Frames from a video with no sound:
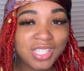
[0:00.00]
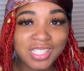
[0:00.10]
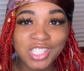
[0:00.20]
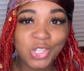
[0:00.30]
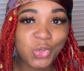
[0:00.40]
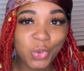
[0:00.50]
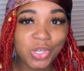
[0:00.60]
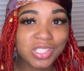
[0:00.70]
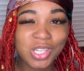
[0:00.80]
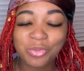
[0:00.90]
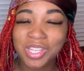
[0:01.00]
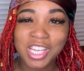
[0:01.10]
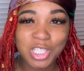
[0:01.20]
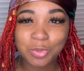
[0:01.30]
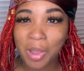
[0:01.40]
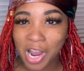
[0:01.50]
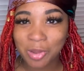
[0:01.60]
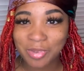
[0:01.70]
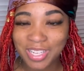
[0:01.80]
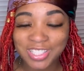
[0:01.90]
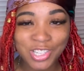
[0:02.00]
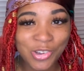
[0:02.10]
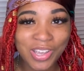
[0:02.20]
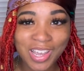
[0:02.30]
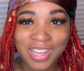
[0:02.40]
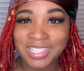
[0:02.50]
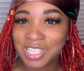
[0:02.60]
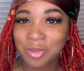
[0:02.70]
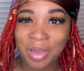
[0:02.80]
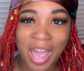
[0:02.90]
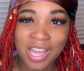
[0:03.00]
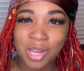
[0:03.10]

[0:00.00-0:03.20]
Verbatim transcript: I seen yours and it really inspired me to go ahead and say mine.